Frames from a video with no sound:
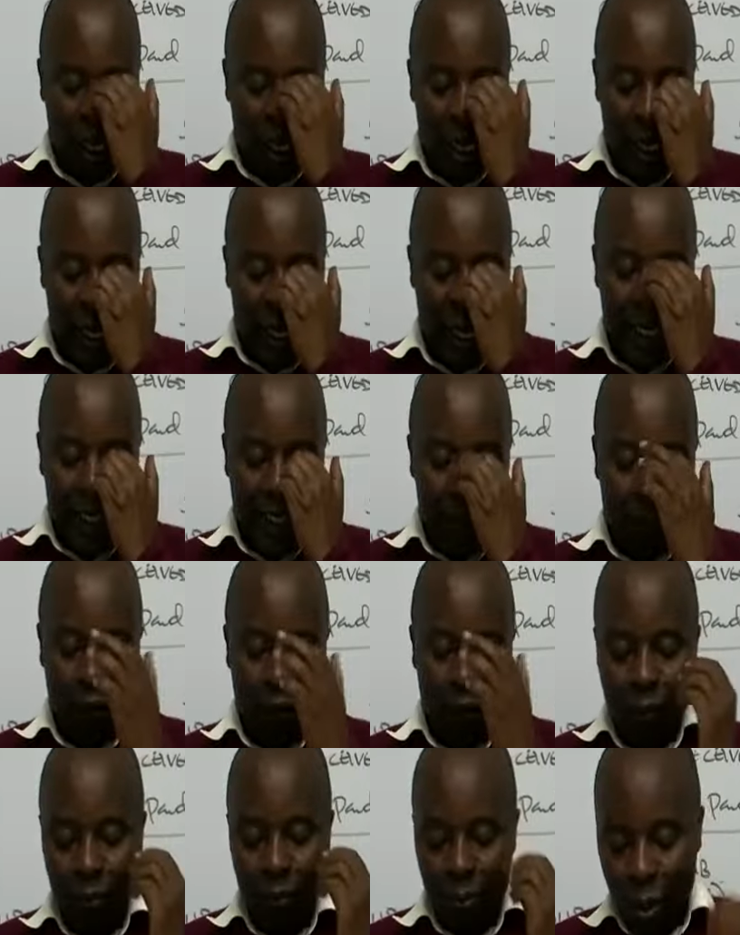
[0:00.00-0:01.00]
an item
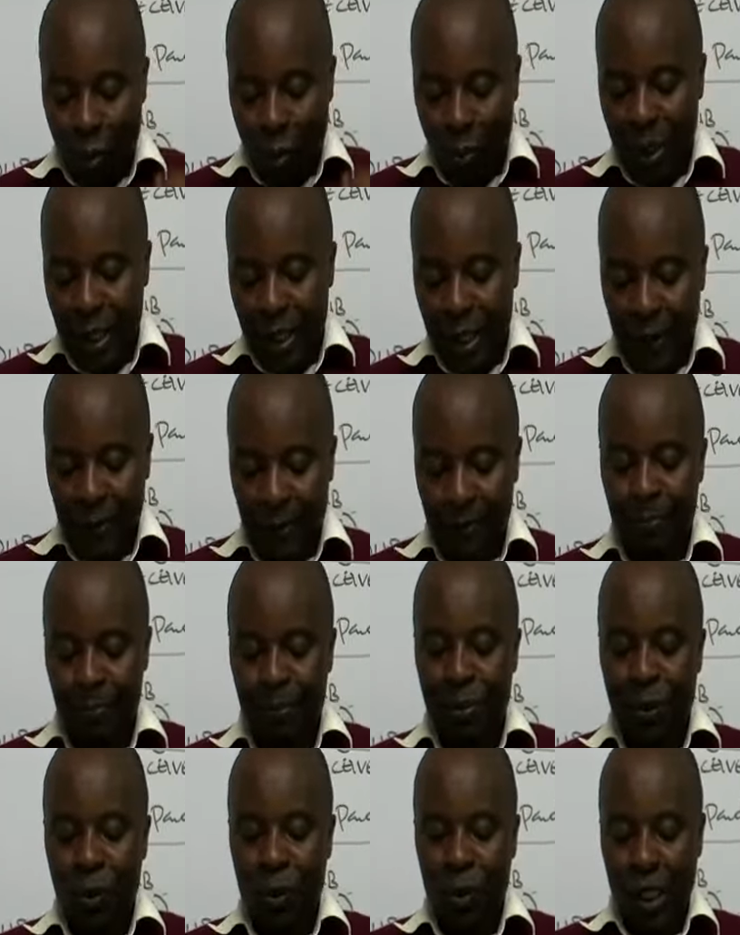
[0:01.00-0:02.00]
of property
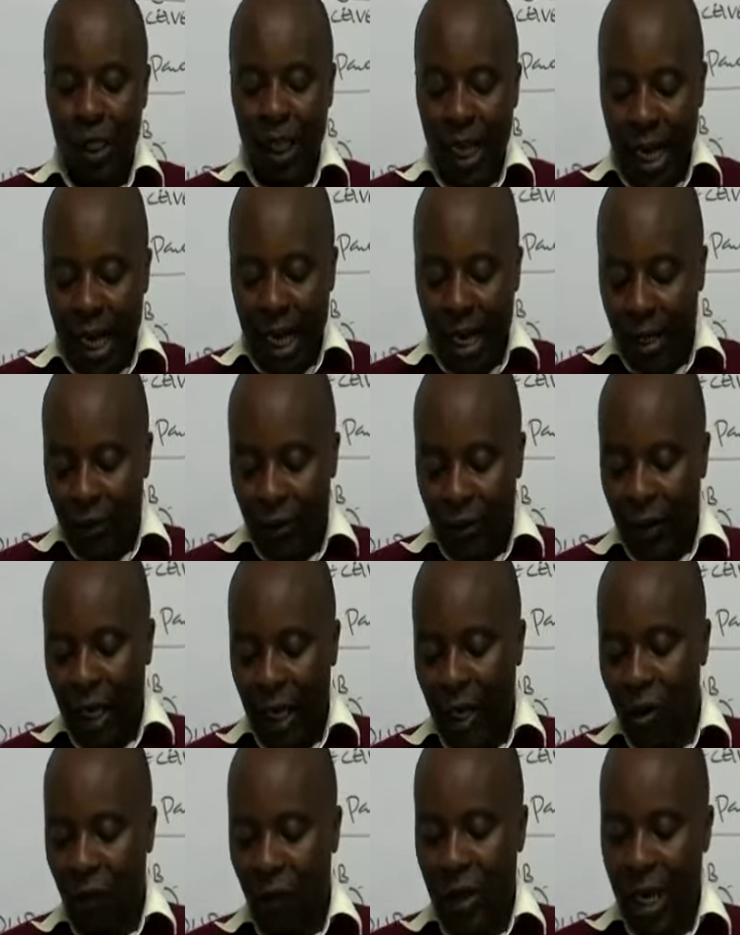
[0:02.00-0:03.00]
with a carrying
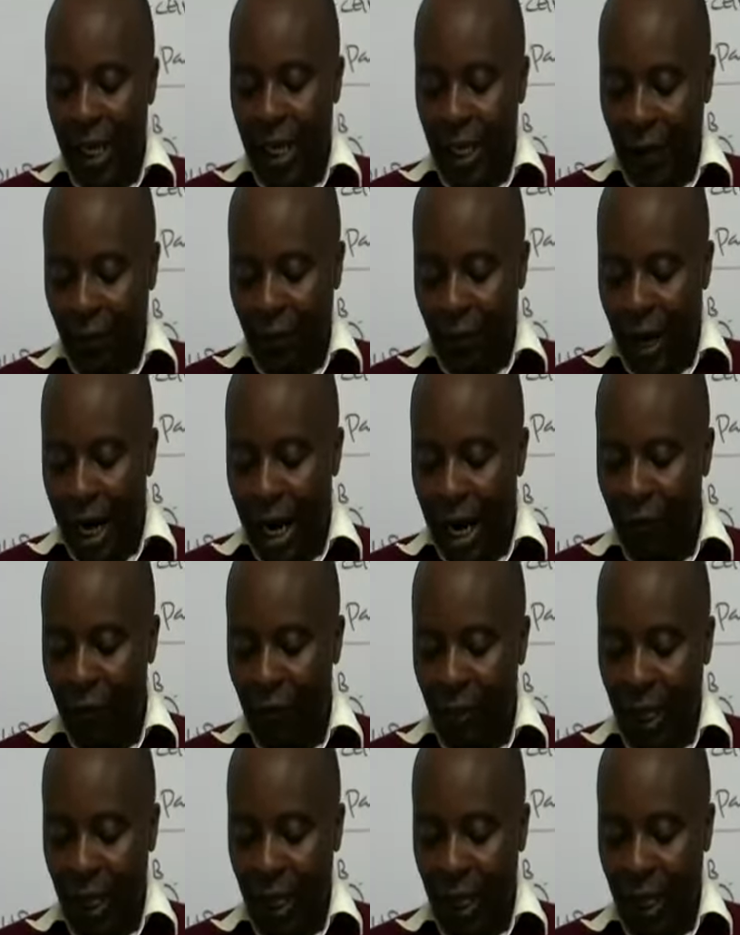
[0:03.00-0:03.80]
value of 85